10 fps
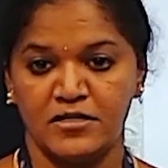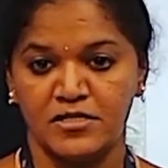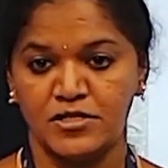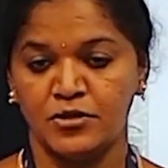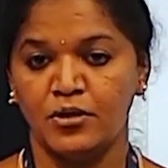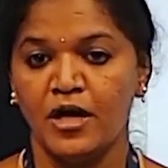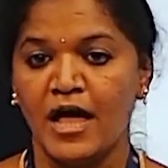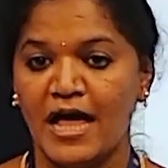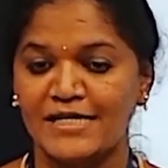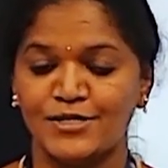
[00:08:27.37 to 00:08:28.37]
So,
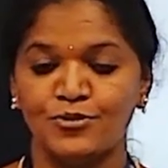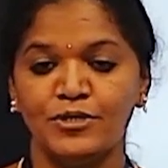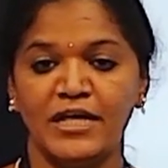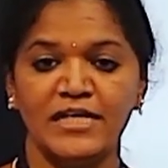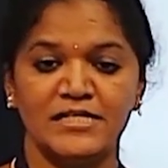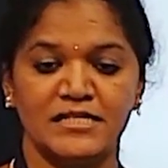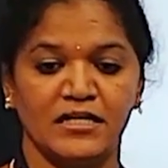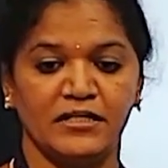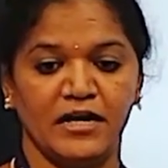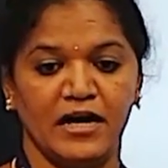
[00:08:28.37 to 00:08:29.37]
as soon as
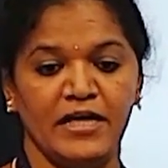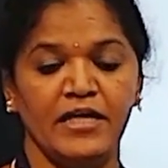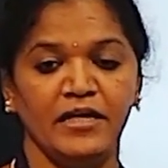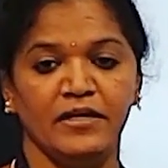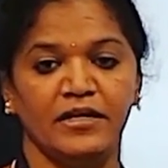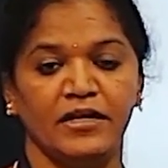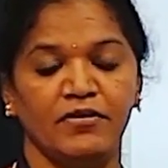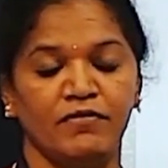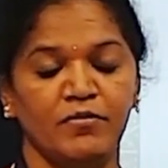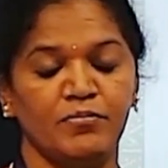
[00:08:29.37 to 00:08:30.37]
the eye give
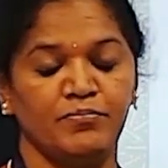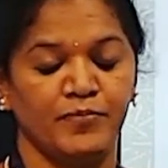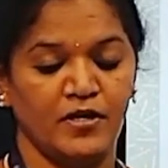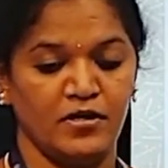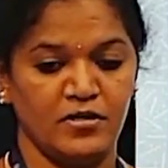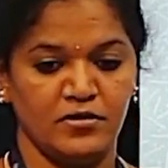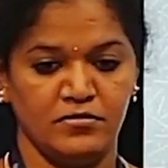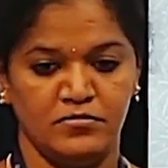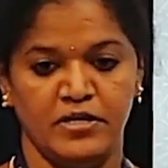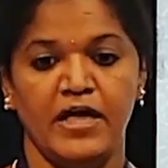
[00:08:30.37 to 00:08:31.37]
a
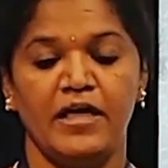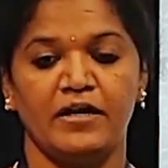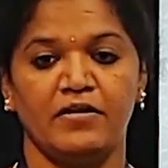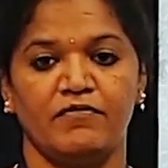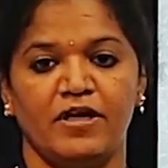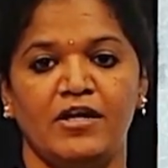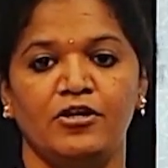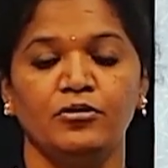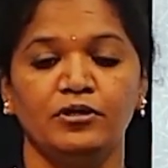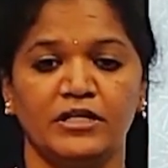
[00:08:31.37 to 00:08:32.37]
error
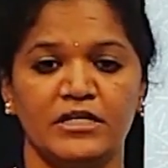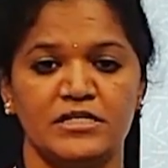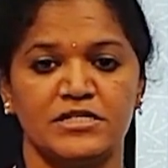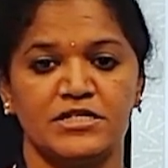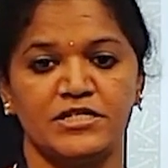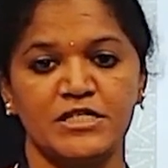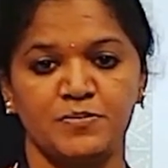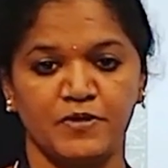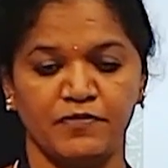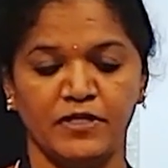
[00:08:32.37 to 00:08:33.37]
value, that is distance
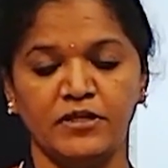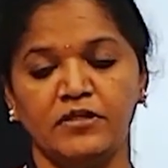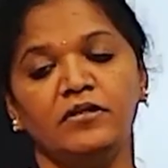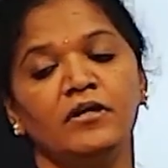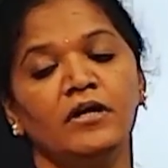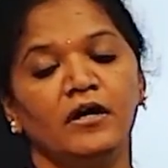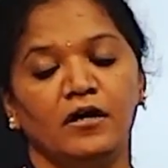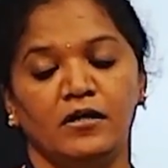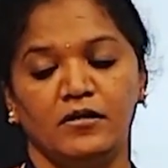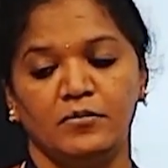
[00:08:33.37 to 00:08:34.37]
between the
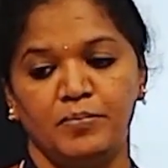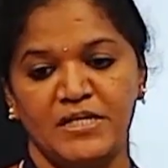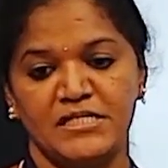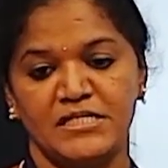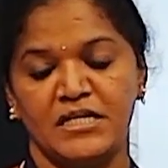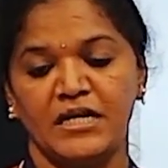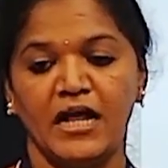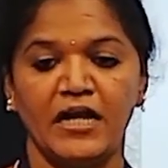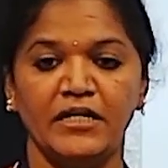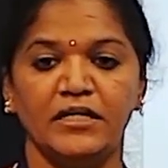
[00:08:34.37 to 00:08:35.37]
person
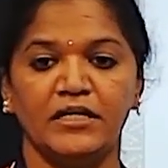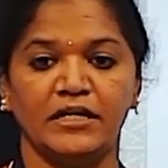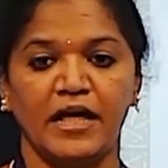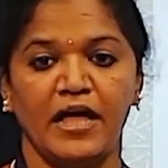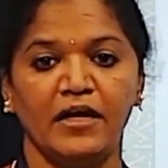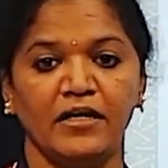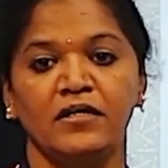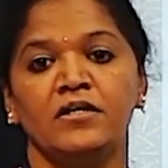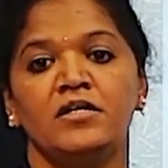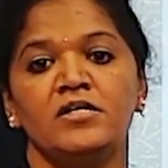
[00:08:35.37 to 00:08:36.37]
and rack.
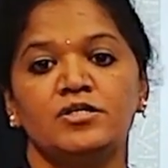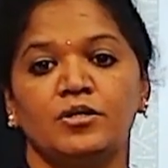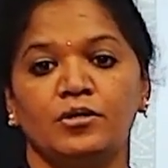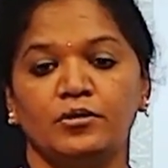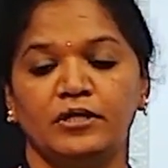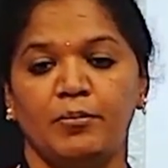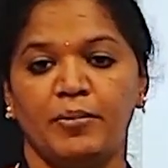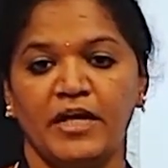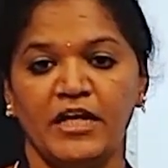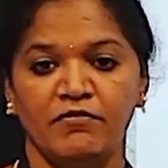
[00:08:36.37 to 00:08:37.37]
So, the
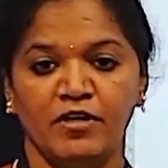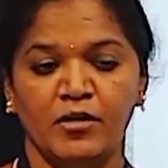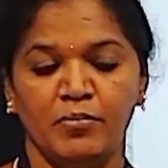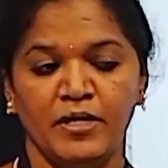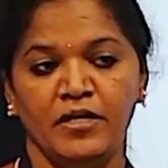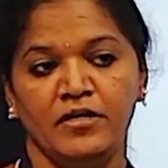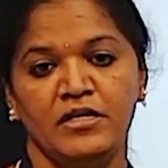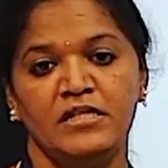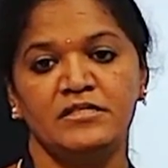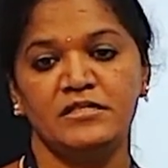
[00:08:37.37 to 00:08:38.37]
brain will be
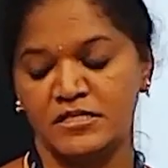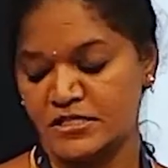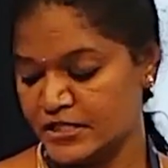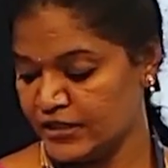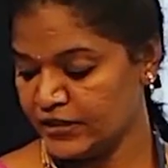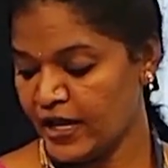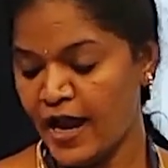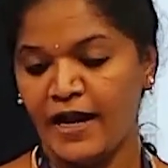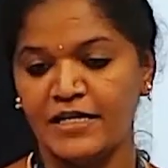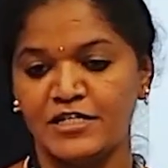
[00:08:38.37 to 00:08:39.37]
insisting the
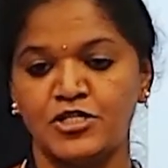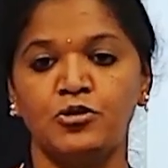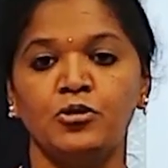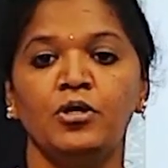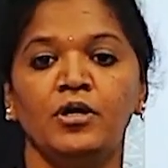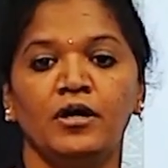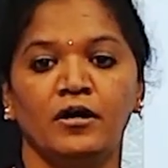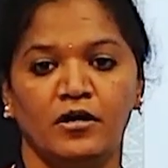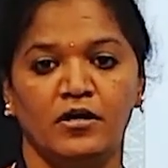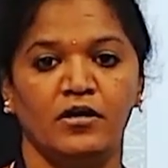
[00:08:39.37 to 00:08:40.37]
hands
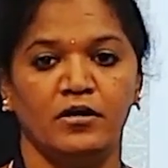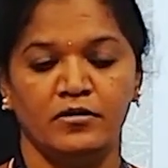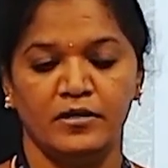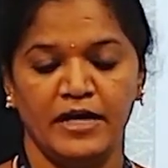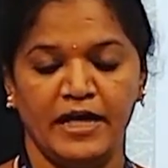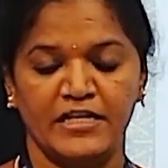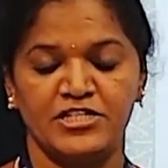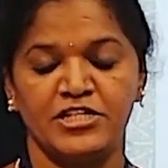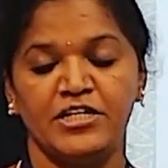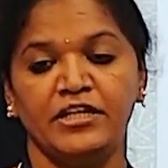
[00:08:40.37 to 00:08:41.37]
to
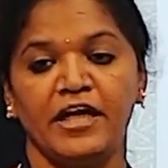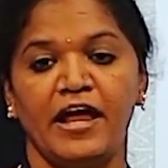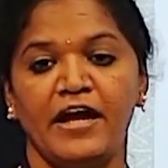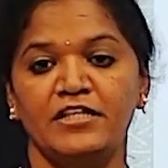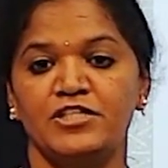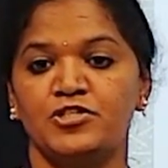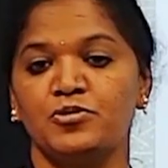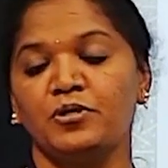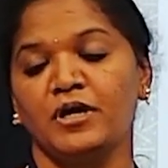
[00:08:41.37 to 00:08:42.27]
extend the hands to